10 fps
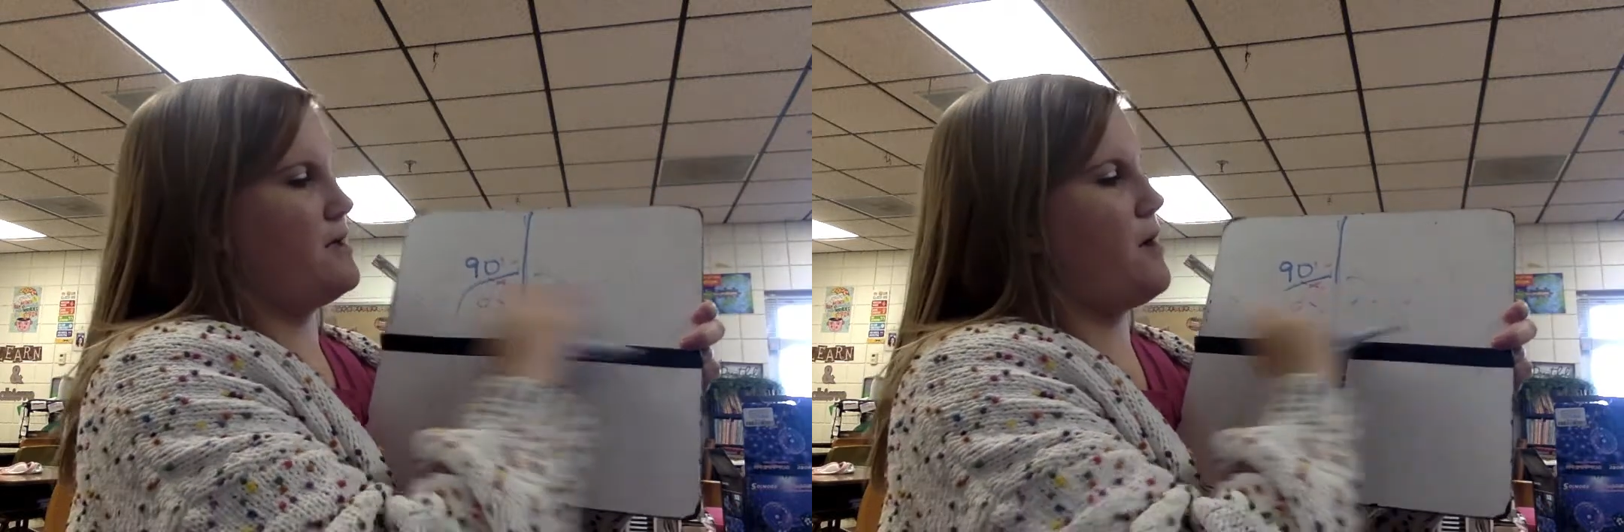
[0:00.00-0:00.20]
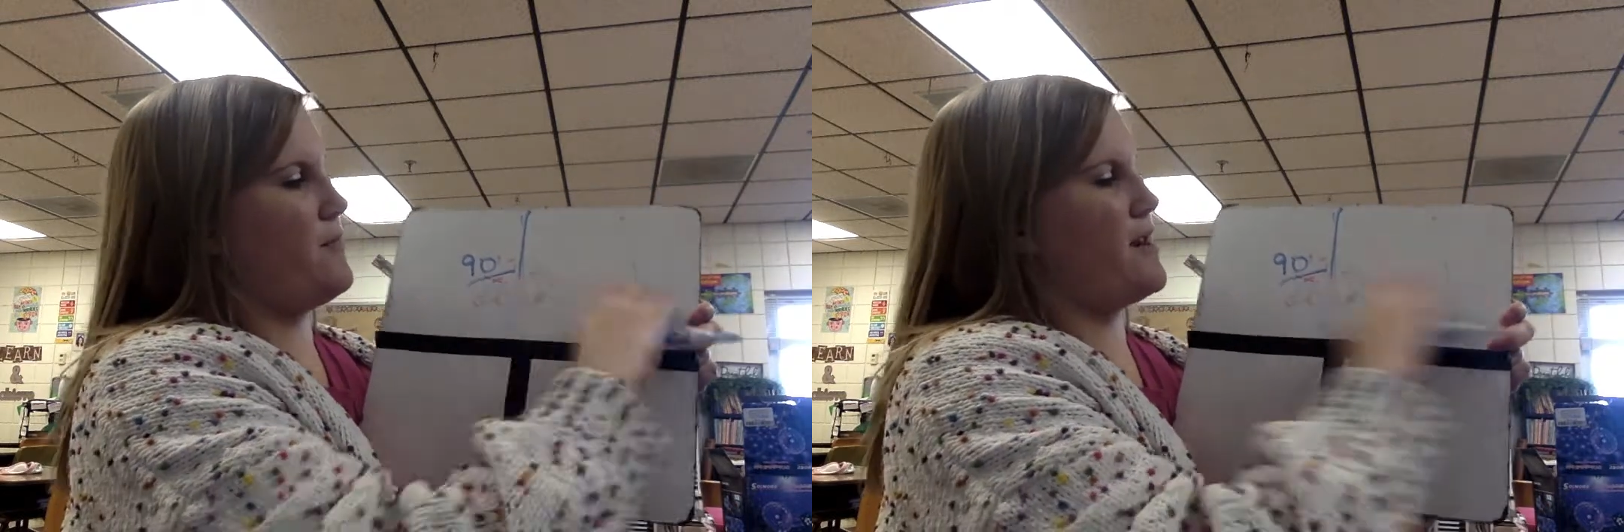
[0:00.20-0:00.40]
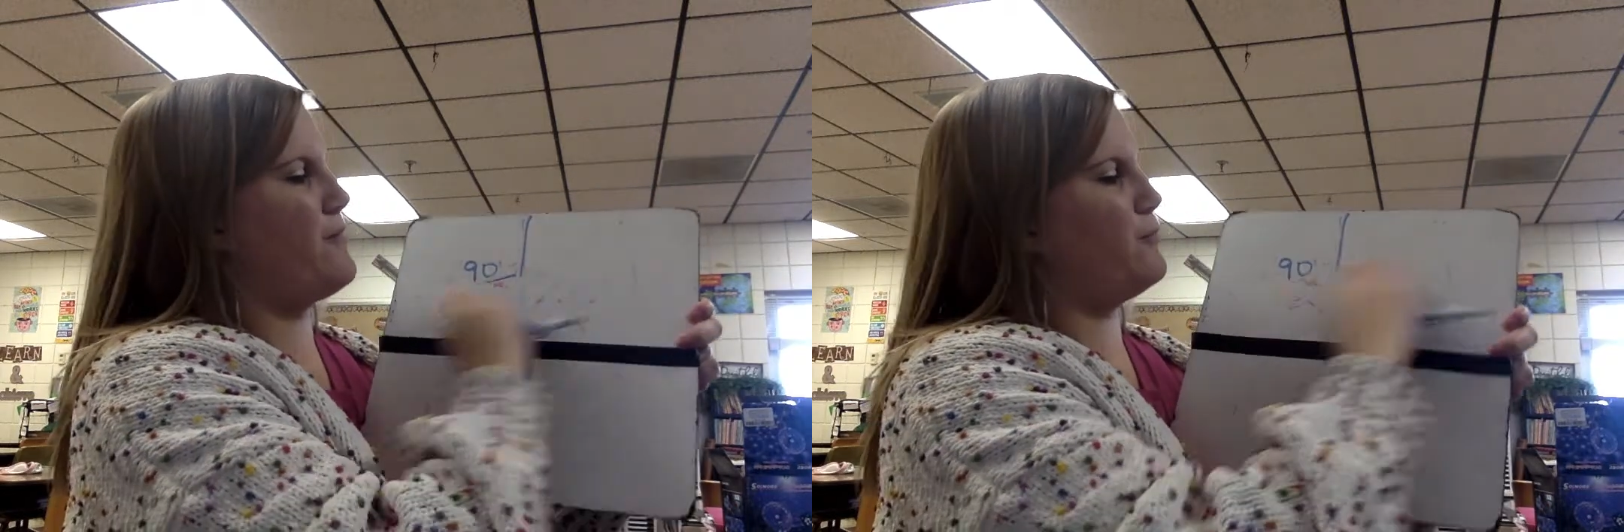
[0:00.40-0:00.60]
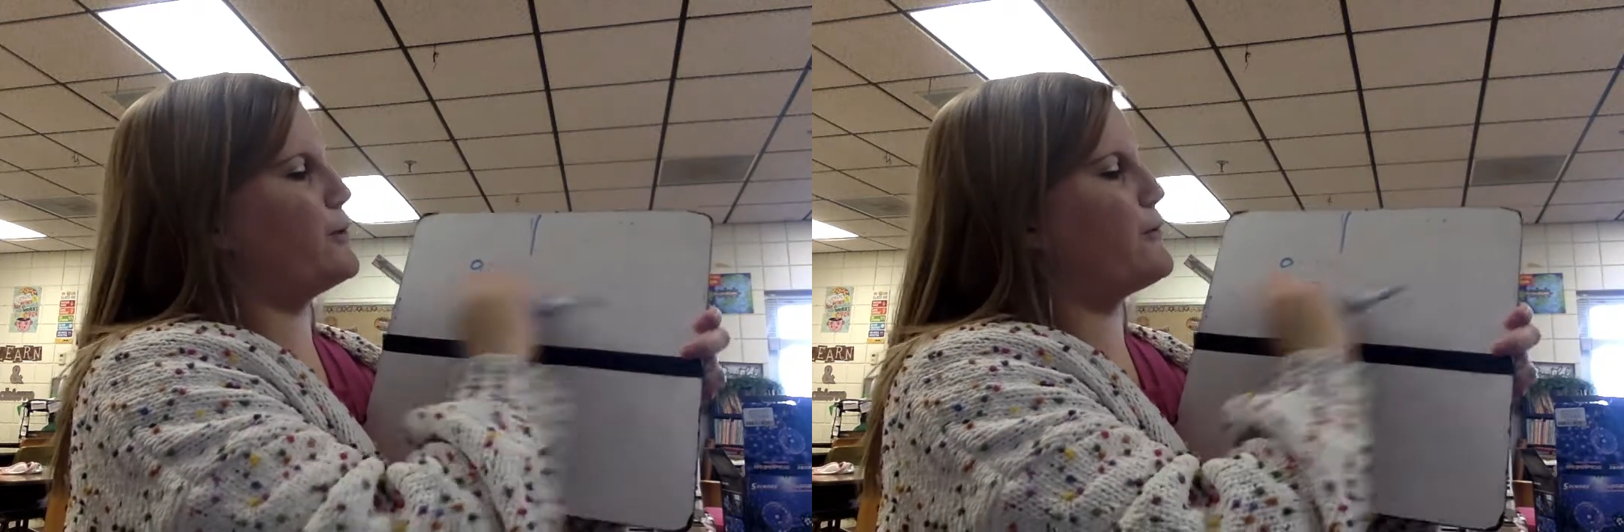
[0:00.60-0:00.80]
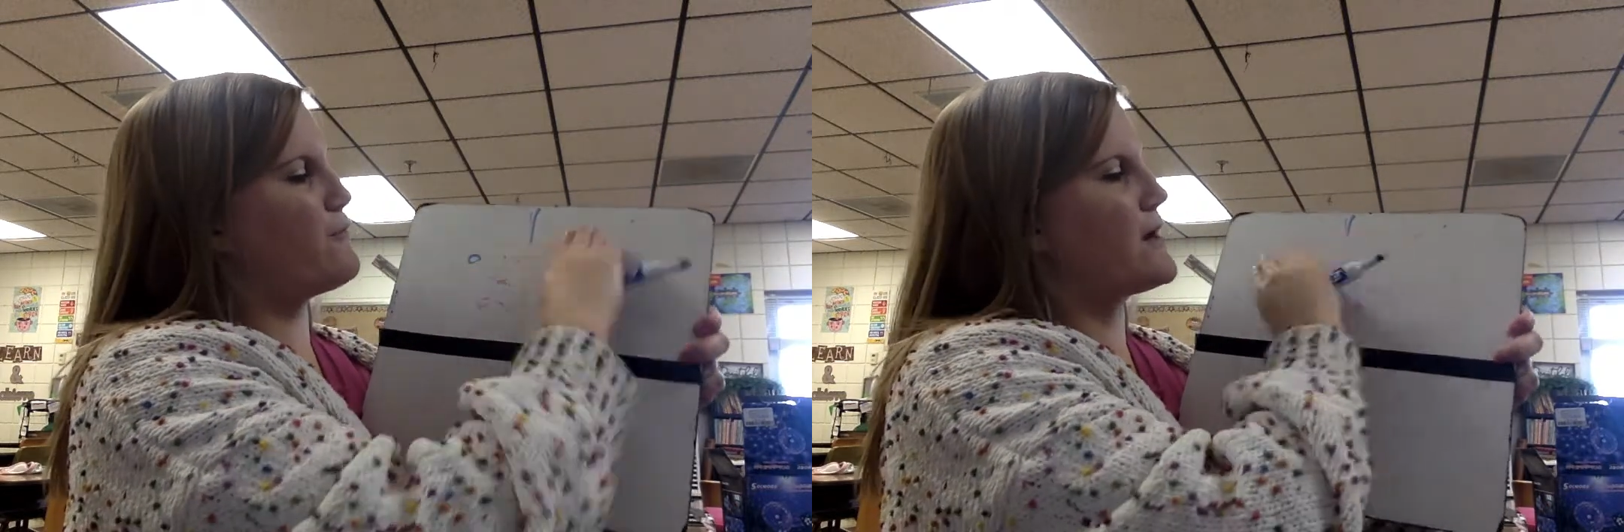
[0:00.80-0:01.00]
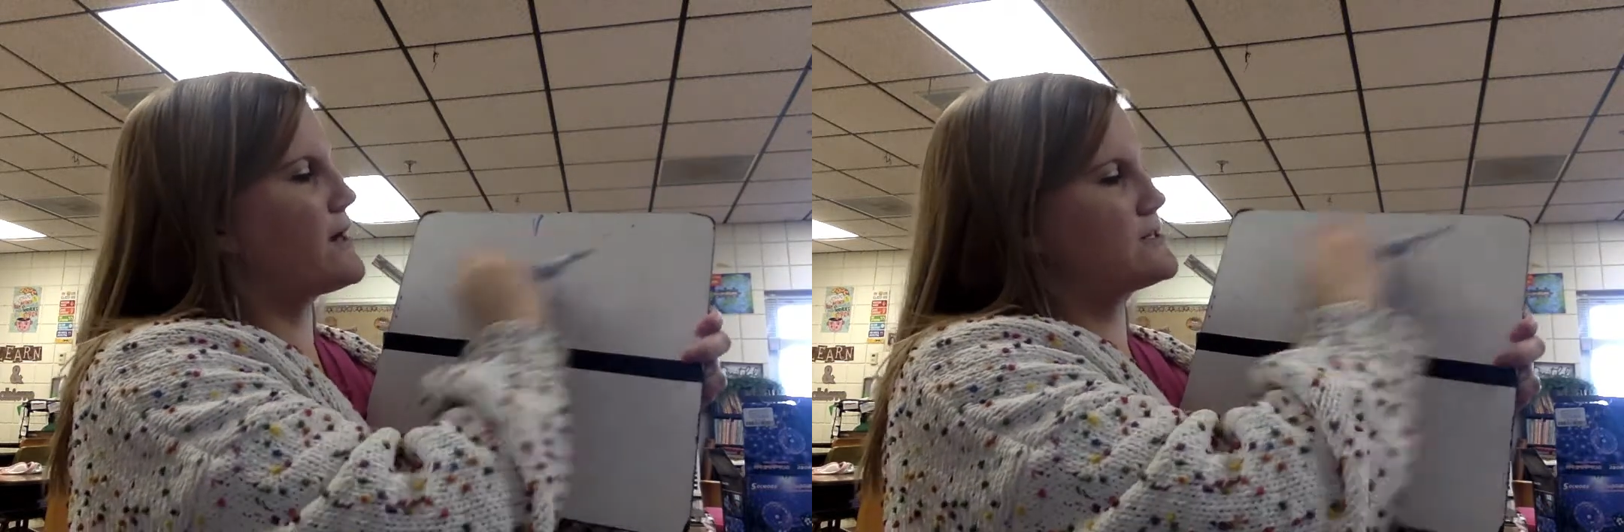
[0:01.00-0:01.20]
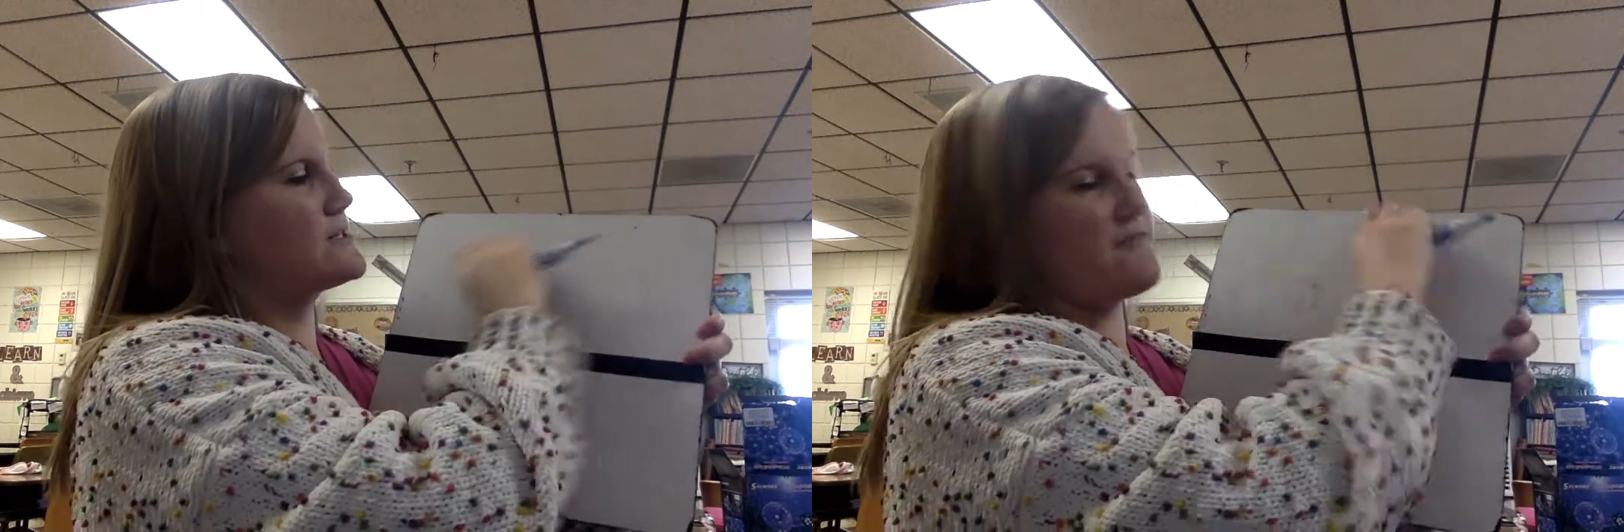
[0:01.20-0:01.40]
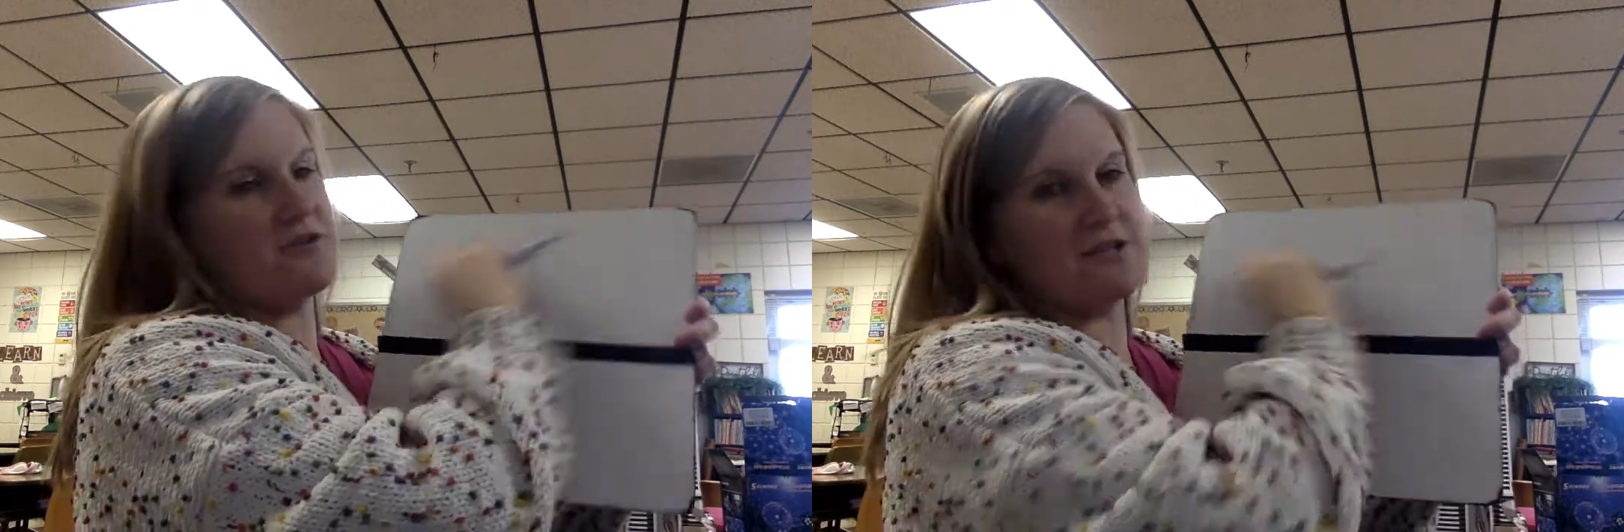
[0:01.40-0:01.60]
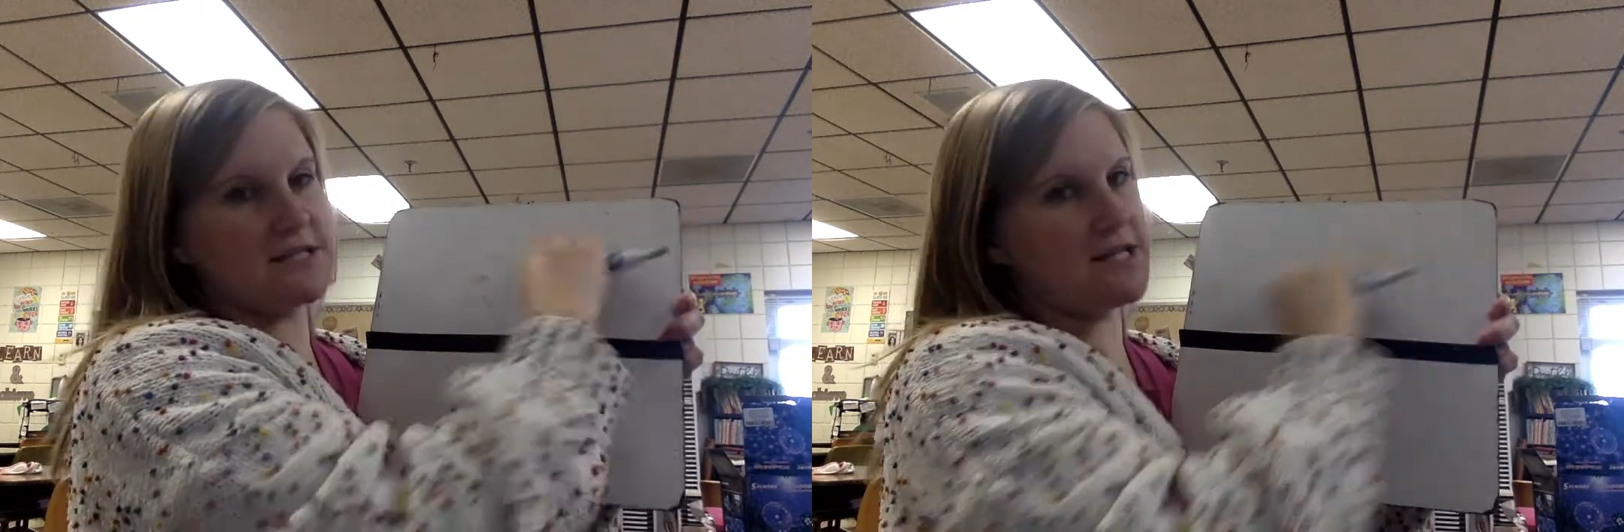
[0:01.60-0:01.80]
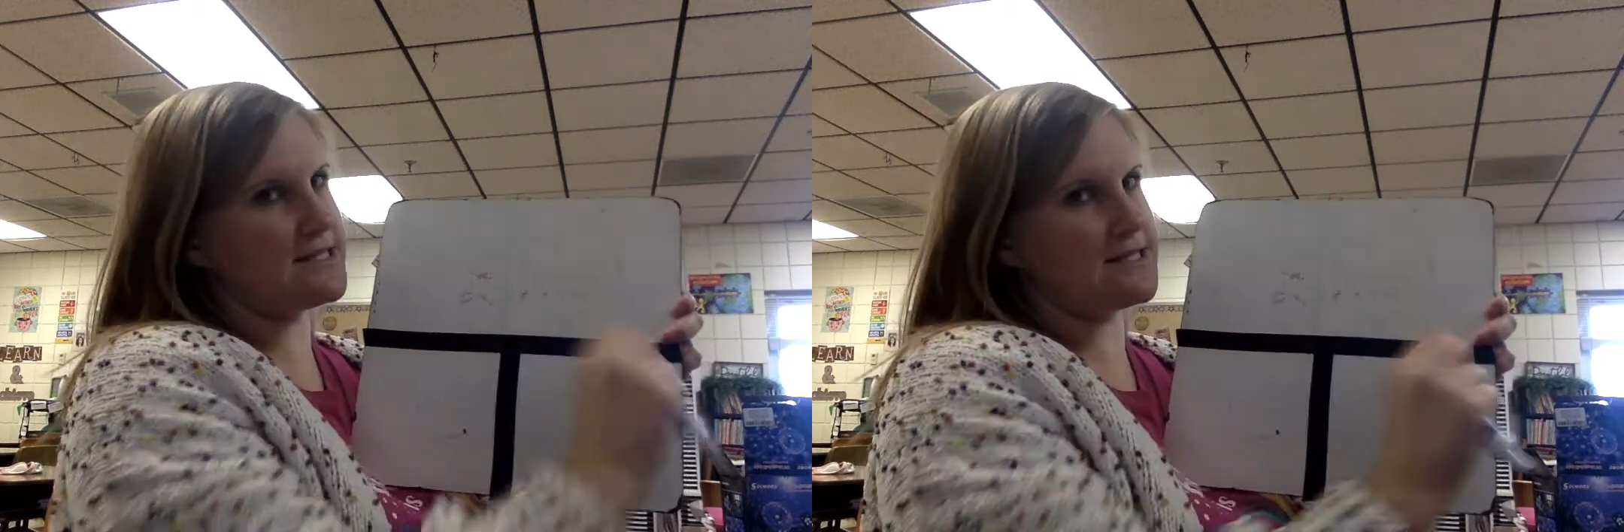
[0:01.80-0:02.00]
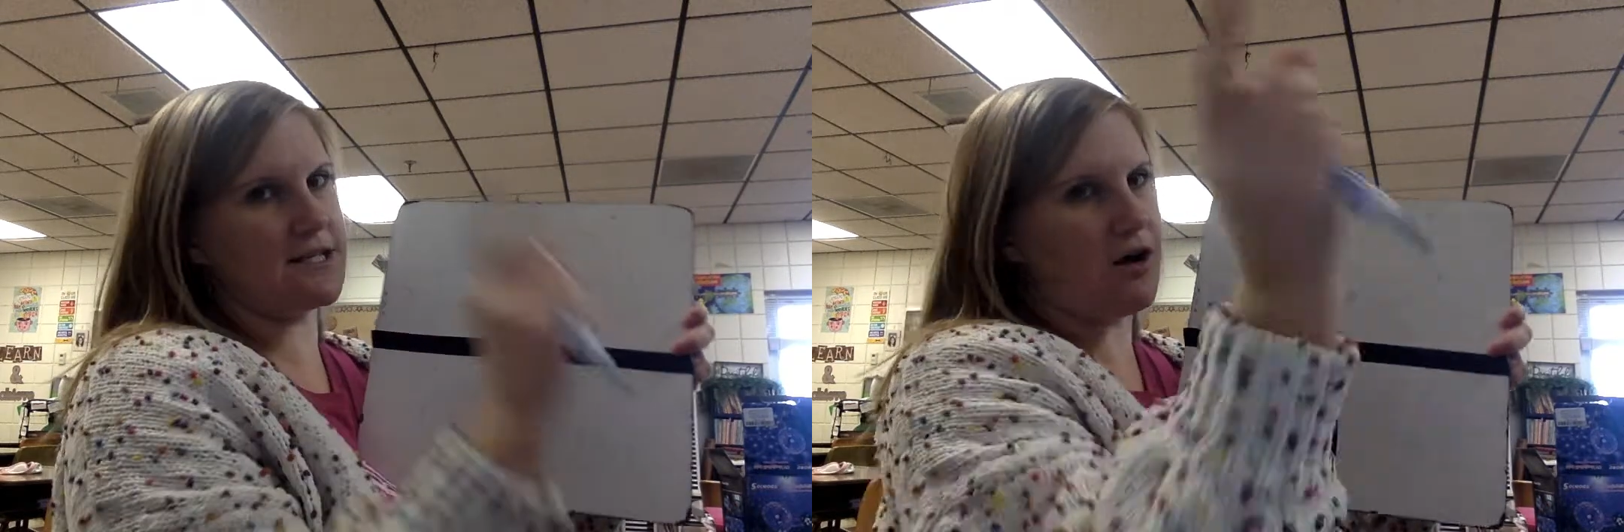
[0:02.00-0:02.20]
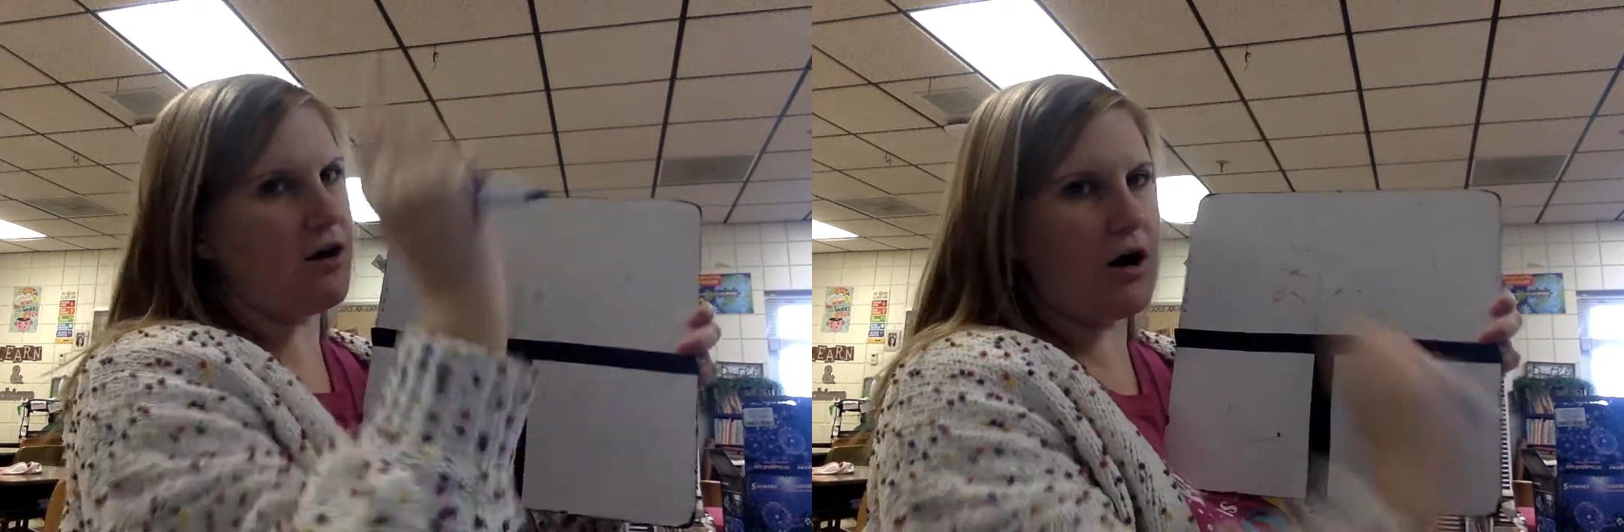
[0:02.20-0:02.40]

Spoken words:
I'm going to have blue fingers after this lesson, y'all.